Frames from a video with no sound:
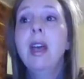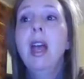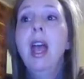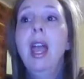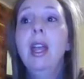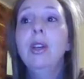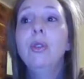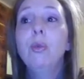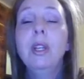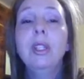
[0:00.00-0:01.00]

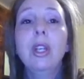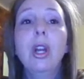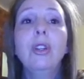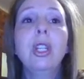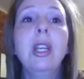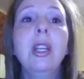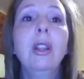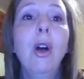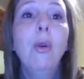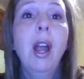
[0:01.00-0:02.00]
and research in
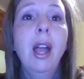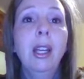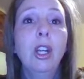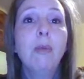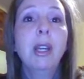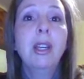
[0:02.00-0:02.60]
lower academic